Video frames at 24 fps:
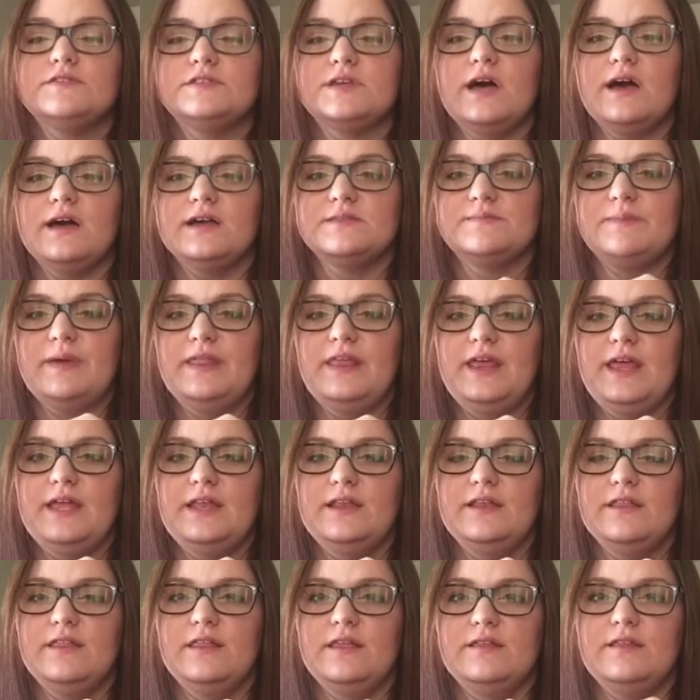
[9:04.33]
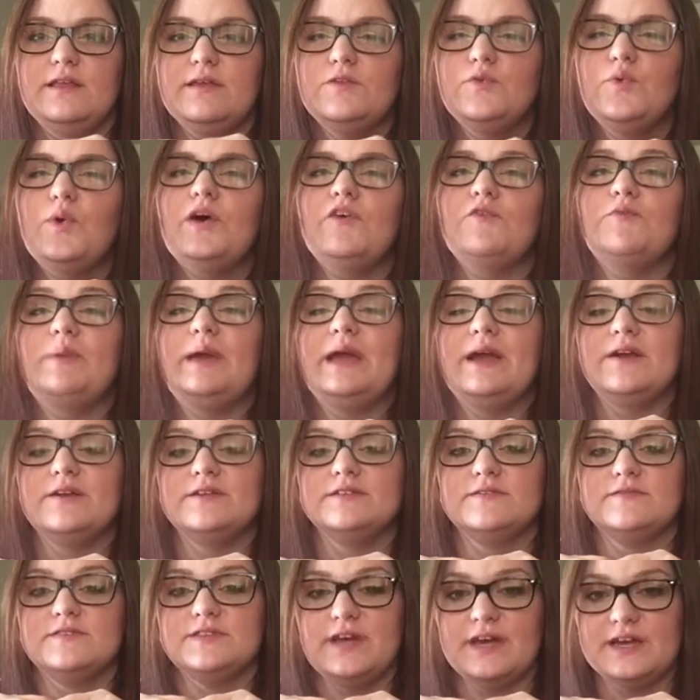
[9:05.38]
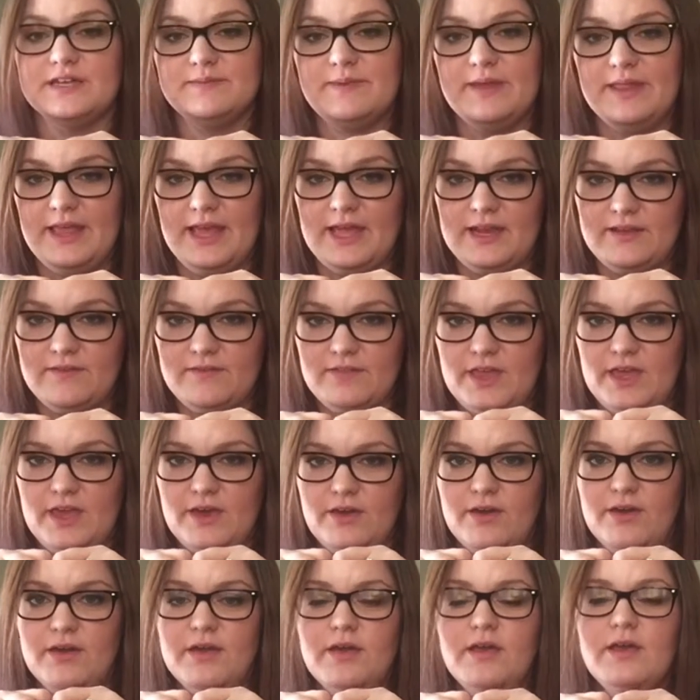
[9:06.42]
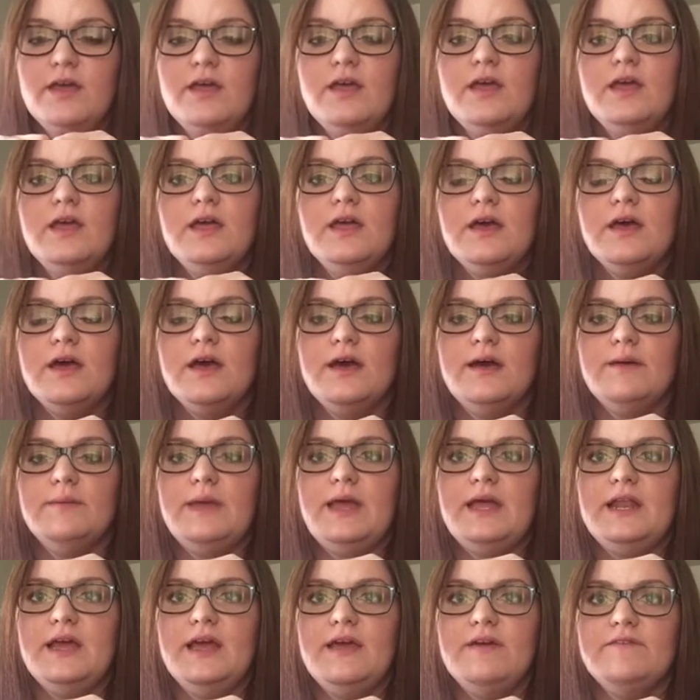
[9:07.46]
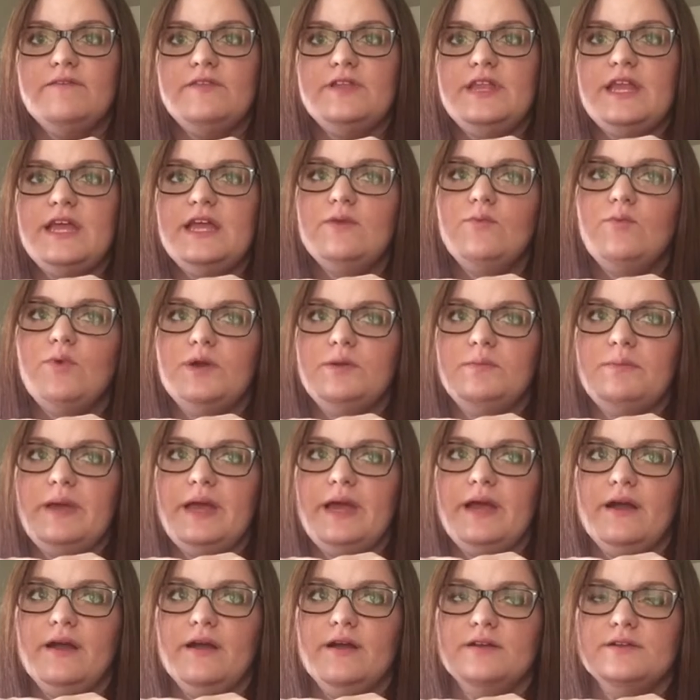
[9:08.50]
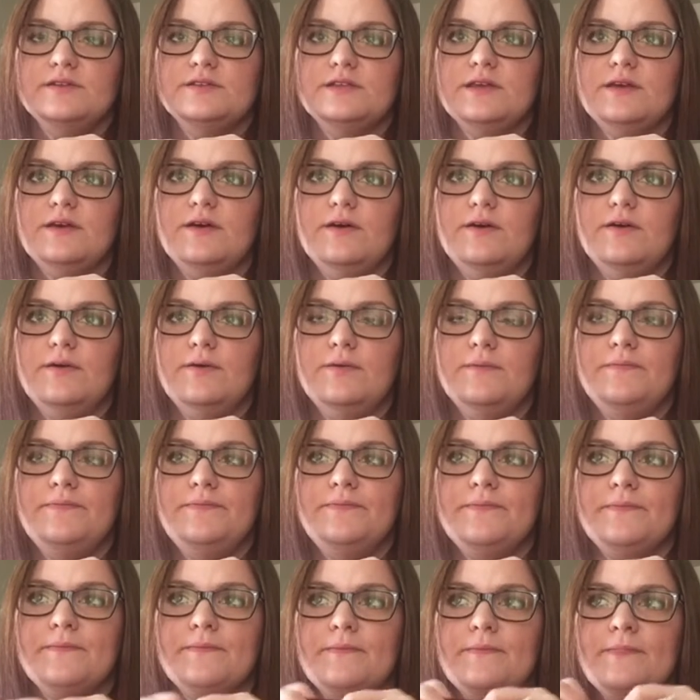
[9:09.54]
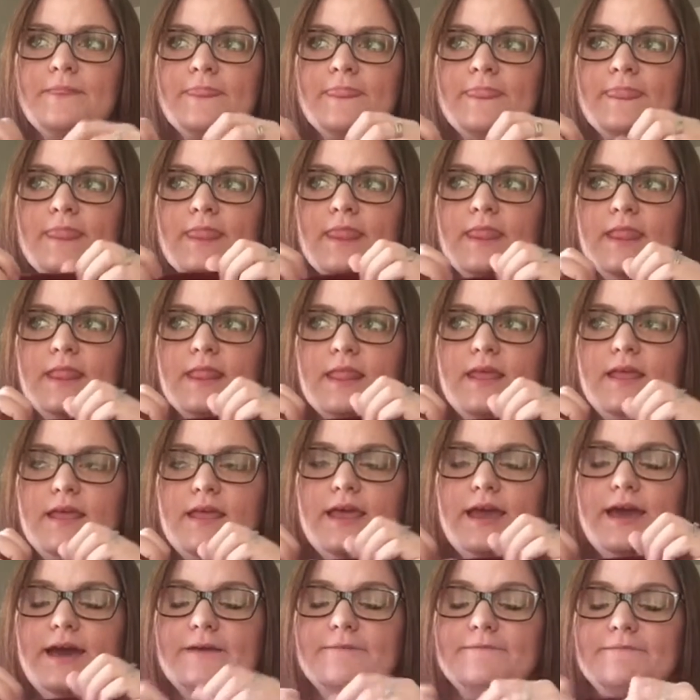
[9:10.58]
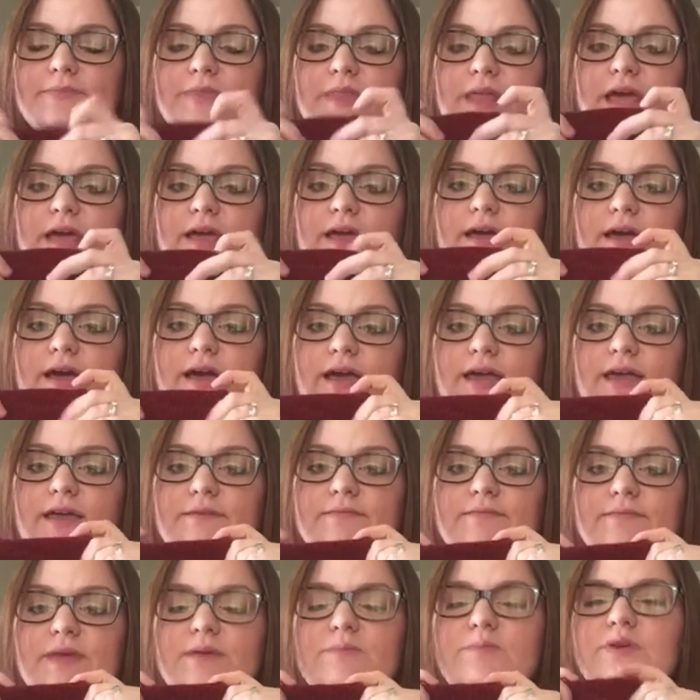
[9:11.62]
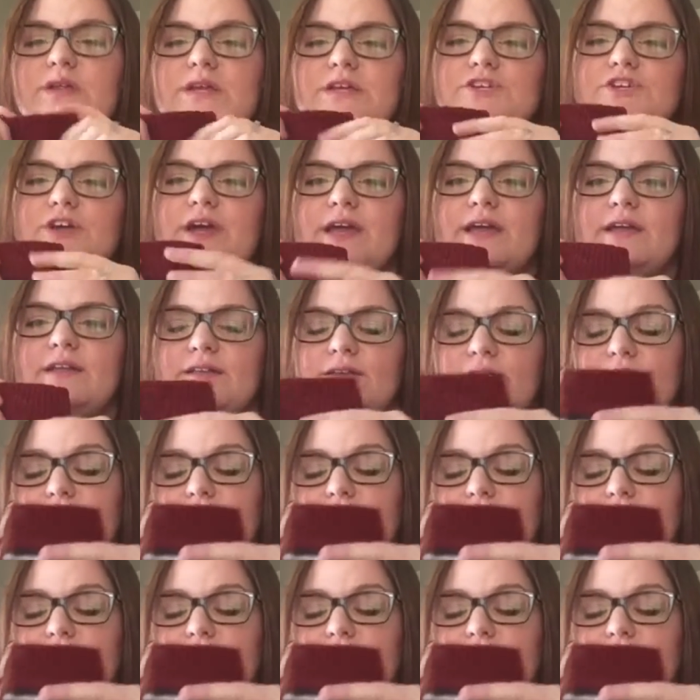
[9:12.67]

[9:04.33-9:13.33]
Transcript: socks by the end of 12 pairs of socks by the end of the year, and I've knit one pair, so yeah, I'm pretty sure I can do